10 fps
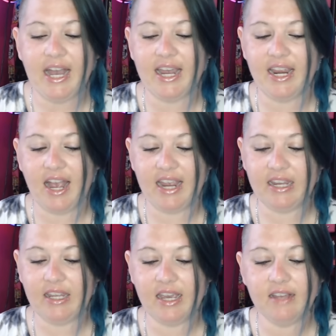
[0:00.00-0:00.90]

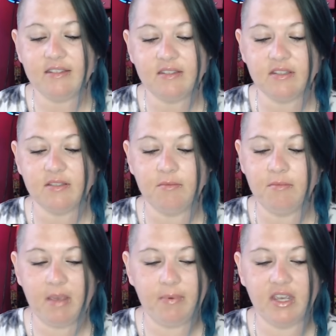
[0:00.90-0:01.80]
I guess
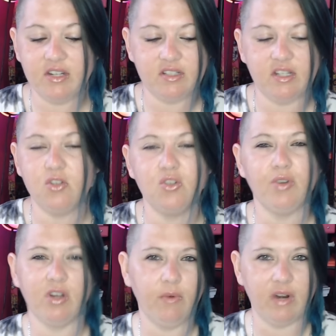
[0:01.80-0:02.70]
maybe it just didn't
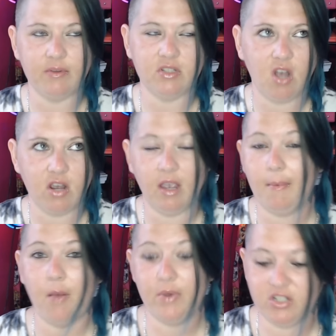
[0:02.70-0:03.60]
trigger what I was talking
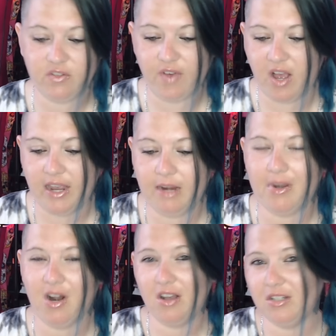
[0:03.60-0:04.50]
about, which is fine.
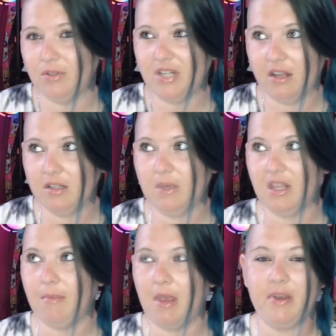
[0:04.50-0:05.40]
But it also tells
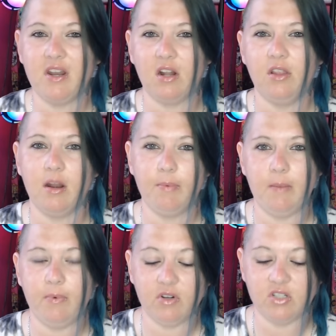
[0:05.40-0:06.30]
me that maybe not a lot of
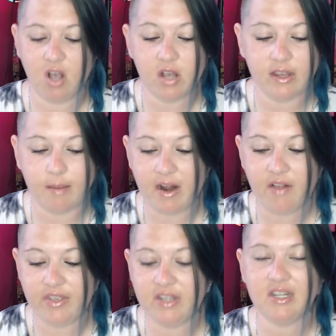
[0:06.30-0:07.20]
people are talking
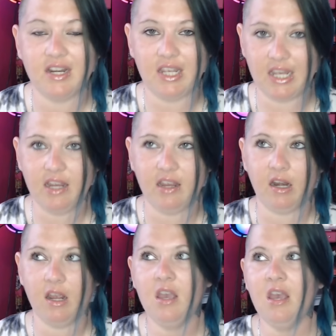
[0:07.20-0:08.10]
about this. And
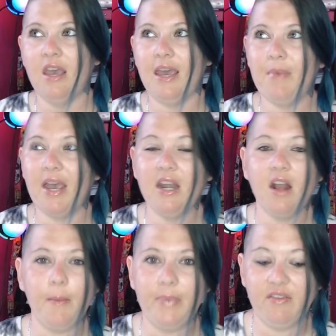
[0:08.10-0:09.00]
again, it might
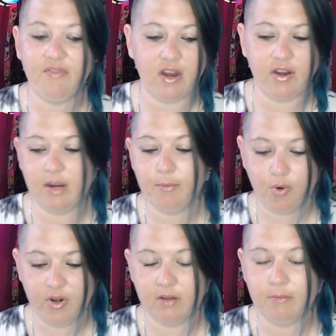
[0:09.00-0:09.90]
not be very
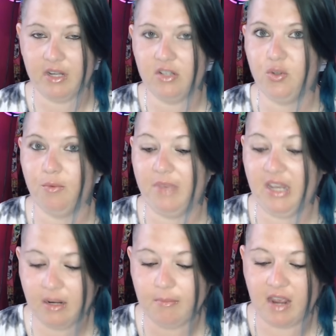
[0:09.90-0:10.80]
important, but to
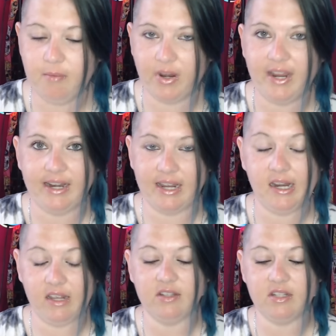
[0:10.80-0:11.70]
me in my brain,
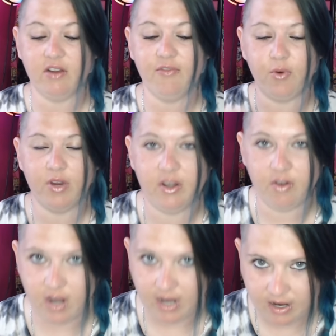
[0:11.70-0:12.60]
it is. Therefore,
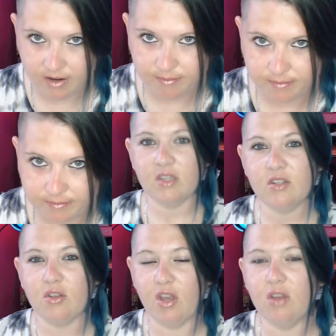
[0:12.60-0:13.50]
here I am.
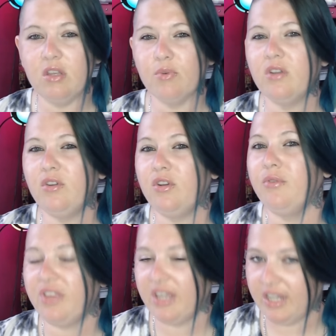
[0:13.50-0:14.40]
So the only real
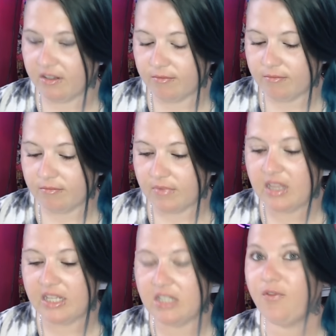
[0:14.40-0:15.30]
new thing,
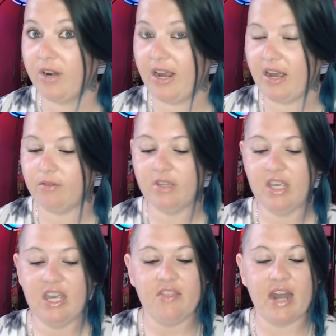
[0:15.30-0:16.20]
at least for now,
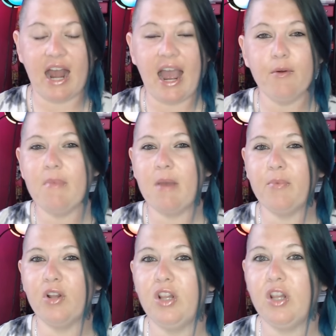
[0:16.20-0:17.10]
that I
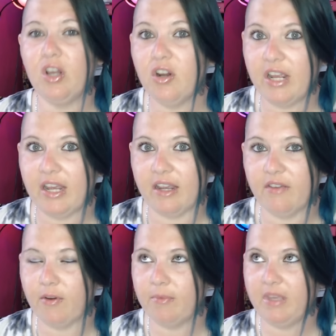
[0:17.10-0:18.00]
remember learning
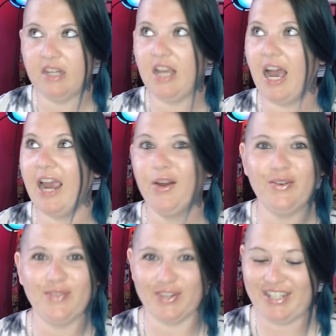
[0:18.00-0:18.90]
from the entire
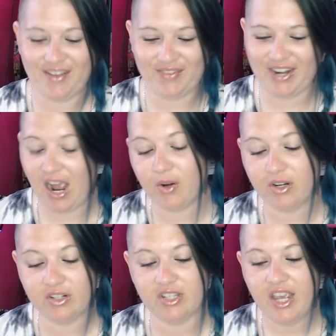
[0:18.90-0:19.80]
over 7
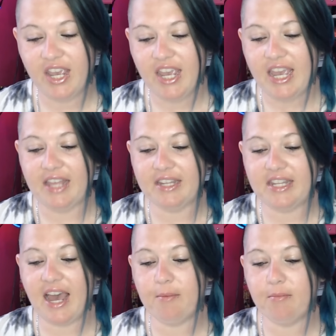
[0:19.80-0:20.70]
hours is
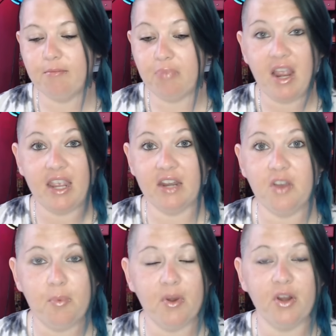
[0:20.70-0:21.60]
that Bryan
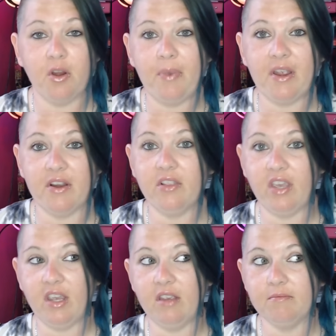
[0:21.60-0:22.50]
Kohberger
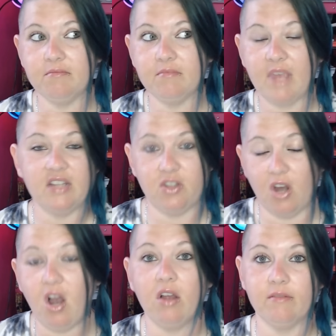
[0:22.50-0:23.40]
apparently has a
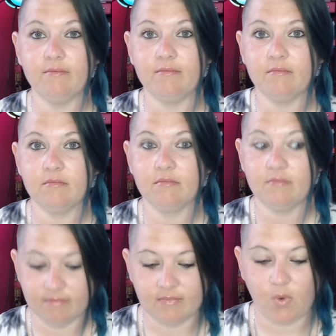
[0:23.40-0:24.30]
dog.
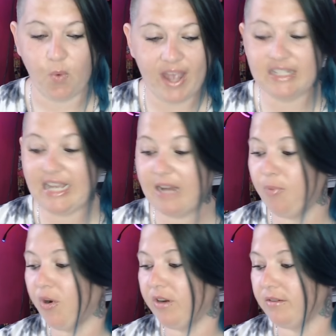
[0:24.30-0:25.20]
Why is that
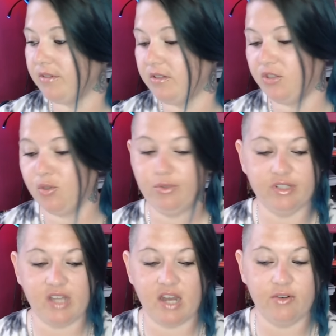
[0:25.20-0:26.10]
important,
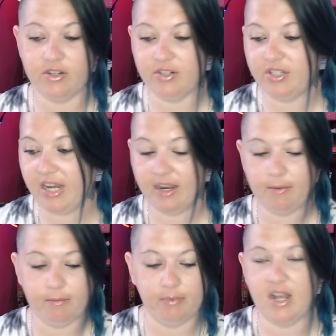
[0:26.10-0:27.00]
Jules? I don't
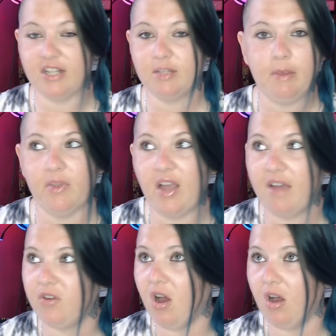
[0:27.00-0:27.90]
understand. Lots of people
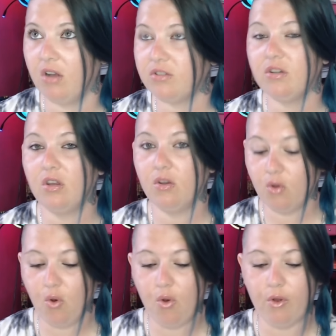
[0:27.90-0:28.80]
have dogs.
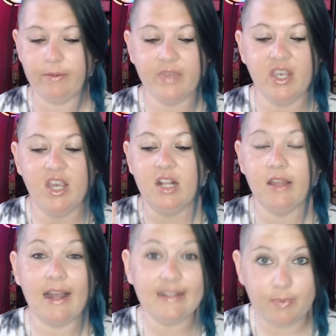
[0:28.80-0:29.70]
Cool.
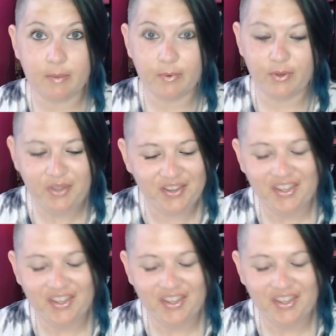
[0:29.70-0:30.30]
Lots of people